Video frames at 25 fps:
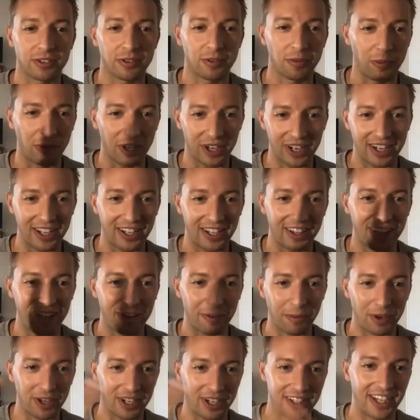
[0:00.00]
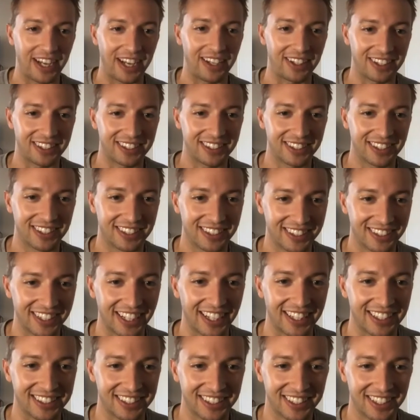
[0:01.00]
One in LA, one in Dallas.
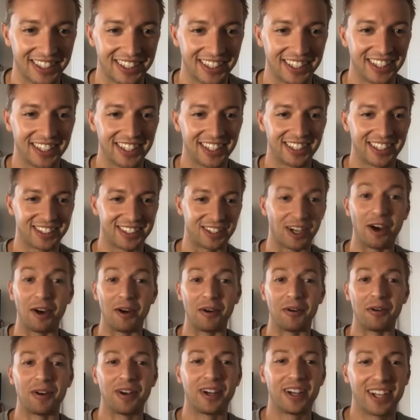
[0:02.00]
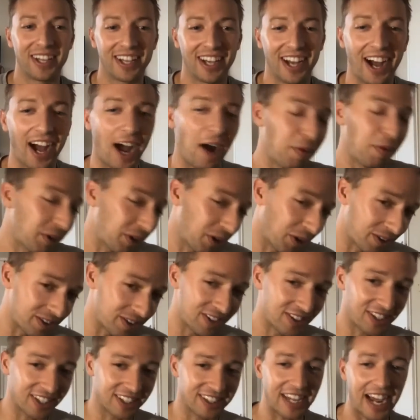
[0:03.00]
Yes. So I would go
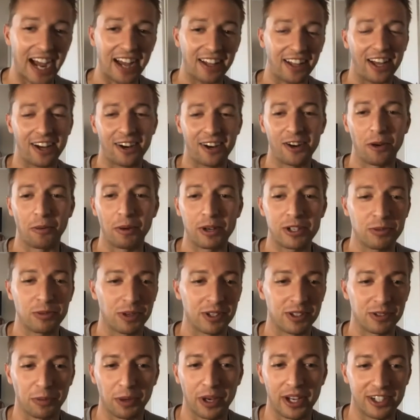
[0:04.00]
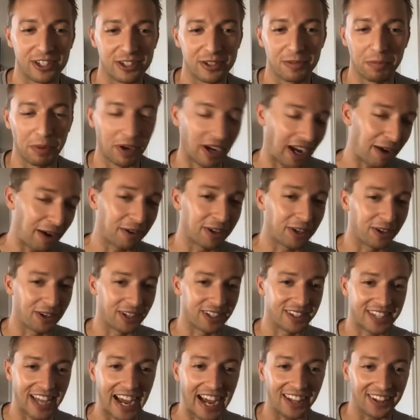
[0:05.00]
to Dallas. I don't know which one's which, but I would go to
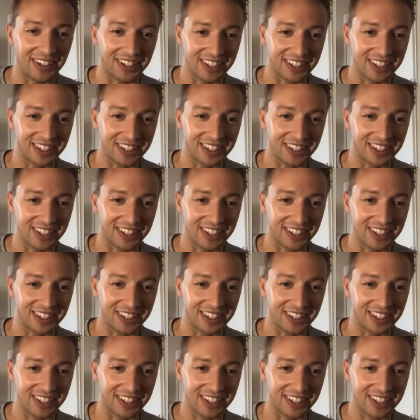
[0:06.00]
Dallas.